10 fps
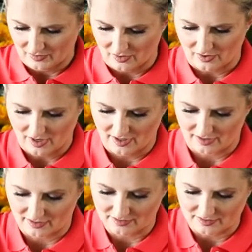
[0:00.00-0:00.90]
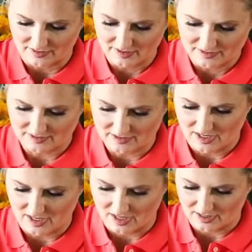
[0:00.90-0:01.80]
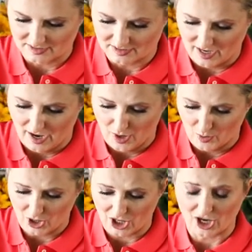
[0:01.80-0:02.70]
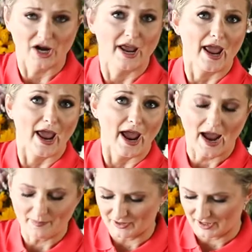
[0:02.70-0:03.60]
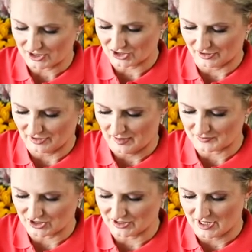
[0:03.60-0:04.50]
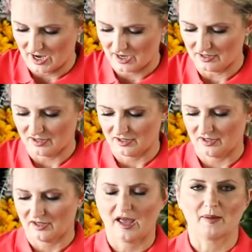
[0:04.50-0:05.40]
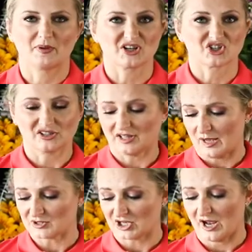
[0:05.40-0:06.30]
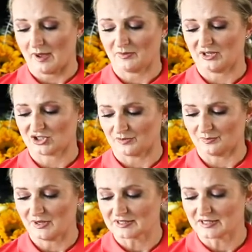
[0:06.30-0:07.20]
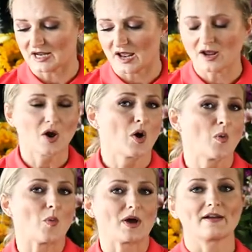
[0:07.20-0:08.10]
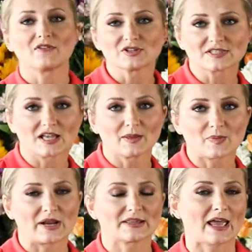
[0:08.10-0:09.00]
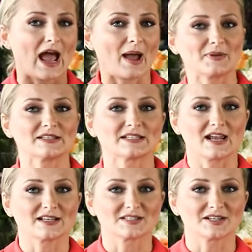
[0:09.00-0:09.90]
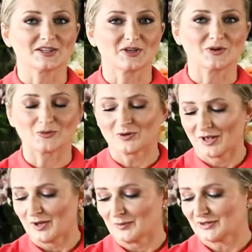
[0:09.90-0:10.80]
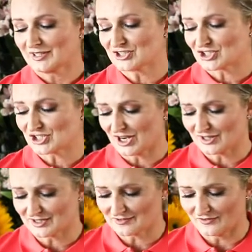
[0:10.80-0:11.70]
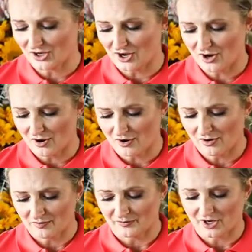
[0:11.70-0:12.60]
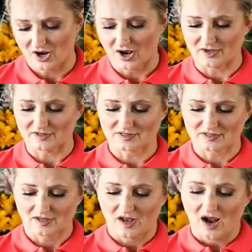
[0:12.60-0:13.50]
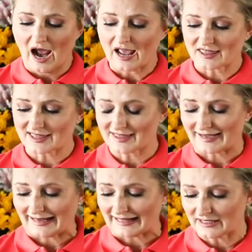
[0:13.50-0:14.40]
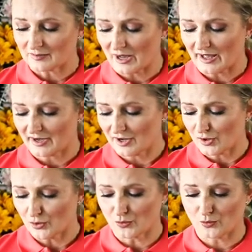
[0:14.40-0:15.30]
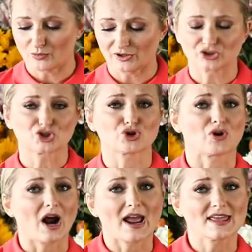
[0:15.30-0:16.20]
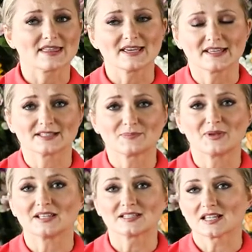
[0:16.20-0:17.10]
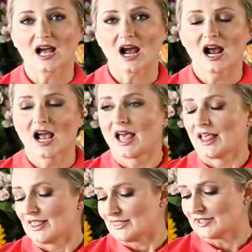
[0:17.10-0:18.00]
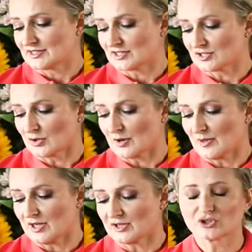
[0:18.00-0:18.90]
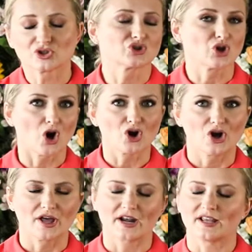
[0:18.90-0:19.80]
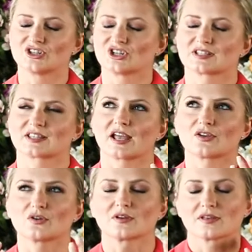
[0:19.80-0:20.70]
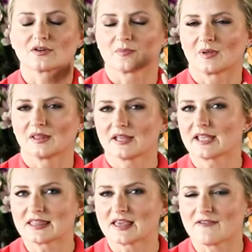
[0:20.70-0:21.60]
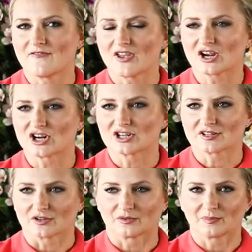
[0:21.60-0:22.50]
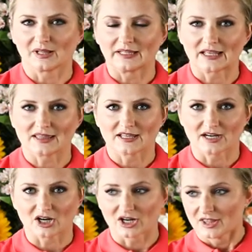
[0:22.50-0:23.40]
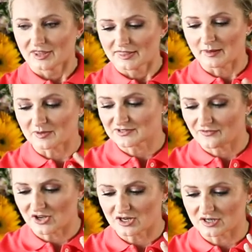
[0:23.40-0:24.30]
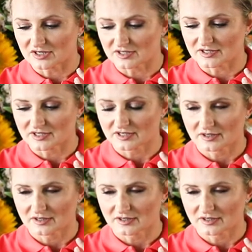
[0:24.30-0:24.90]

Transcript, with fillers: All right, and this is our Happy National Lobster Day. Happy National Lobster, Happy National Pizza Day. Whatever you celebrate, and happy day to you. Please share this video, because I think that anybody who will try this pizza, this is gonna be so good. It's just like you're gonna, they're gonna be licking their fingers, they're gonna be licking their neighbor's fingers,